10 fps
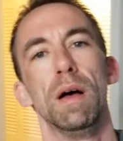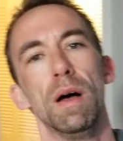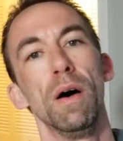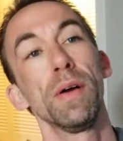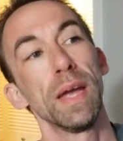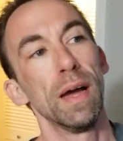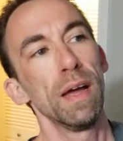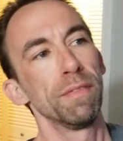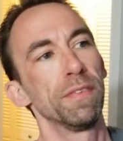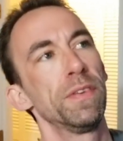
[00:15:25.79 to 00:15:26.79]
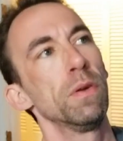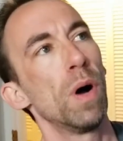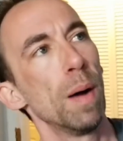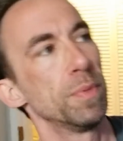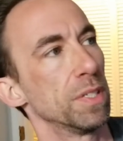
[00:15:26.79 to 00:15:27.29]
Okay, I have a few
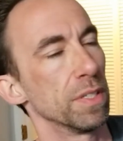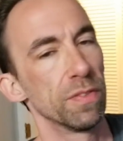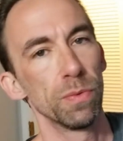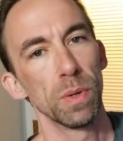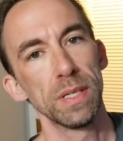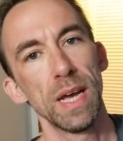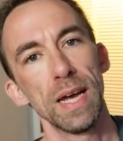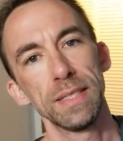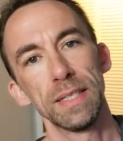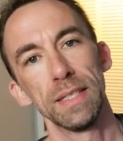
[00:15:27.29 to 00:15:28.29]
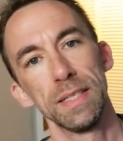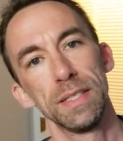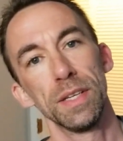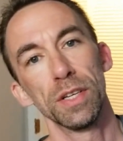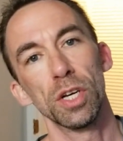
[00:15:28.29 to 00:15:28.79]
options for attaching this to
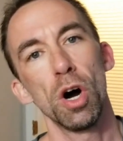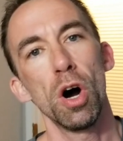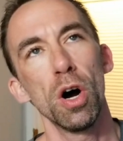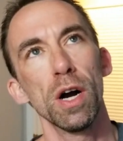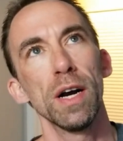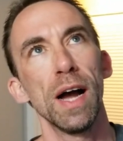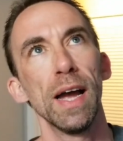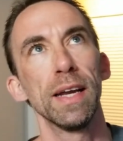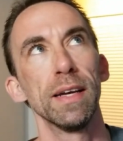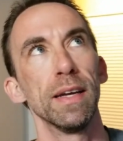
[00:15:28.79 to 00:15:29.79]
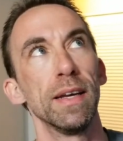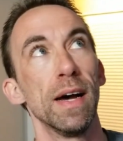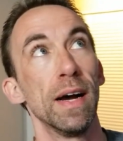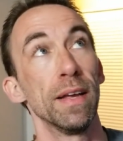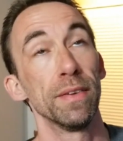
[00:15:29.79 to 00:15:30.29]
the car. I can
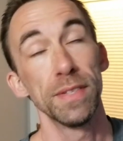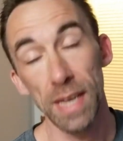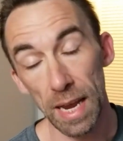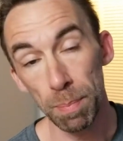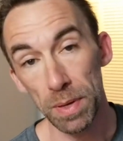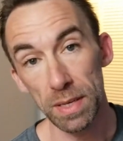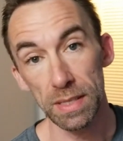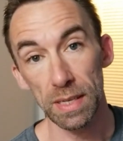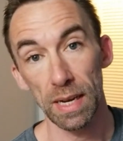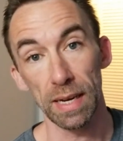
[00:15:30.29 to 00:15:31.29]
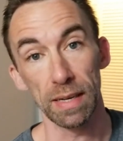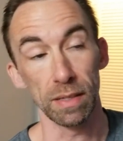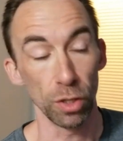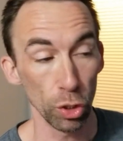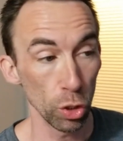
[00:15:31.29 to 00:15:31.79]
either tape it, I could
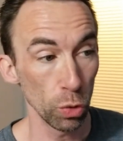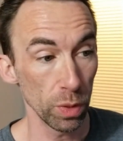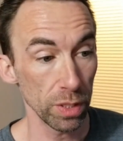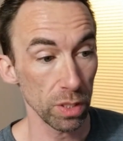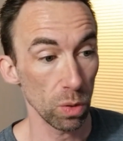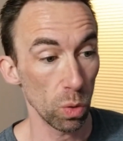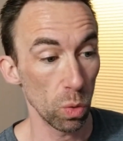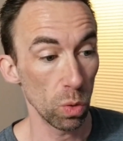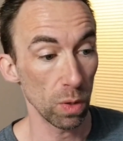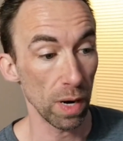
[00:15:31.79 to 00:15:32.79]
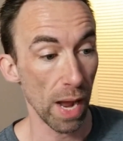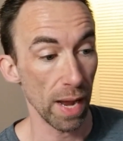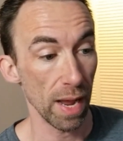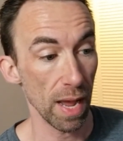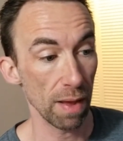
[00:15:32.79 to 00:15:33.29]
glue it, or I
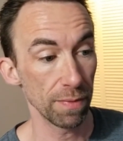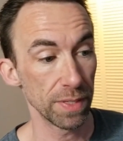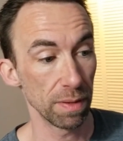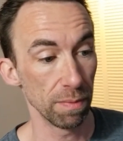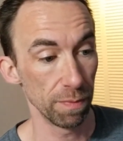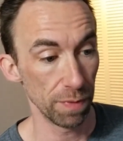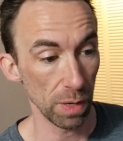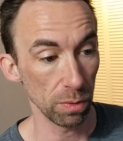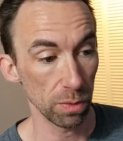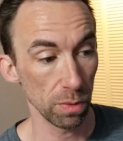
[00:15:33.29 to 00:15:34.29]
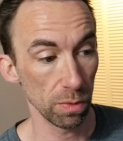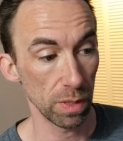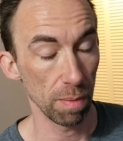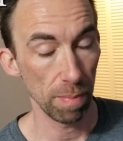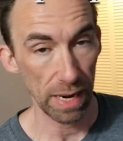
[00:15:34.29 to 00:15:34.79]
have some Velcro
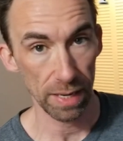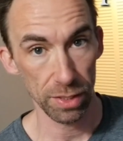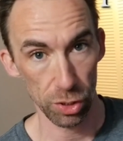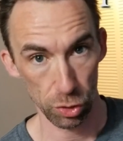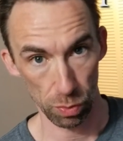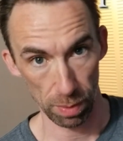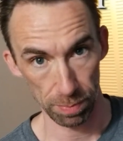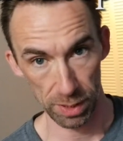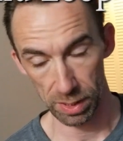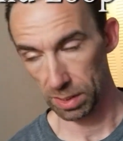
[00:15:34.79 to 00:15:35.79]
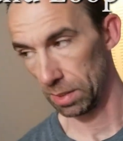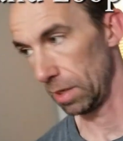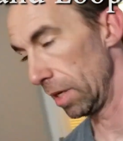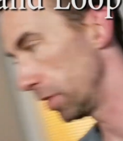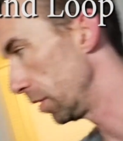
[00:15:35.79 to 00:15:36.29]
command strips,
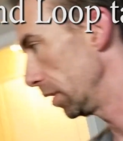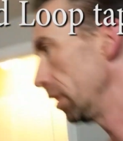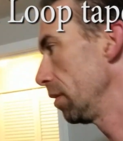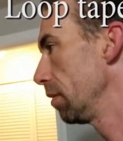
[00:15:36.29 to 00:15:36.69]
actually.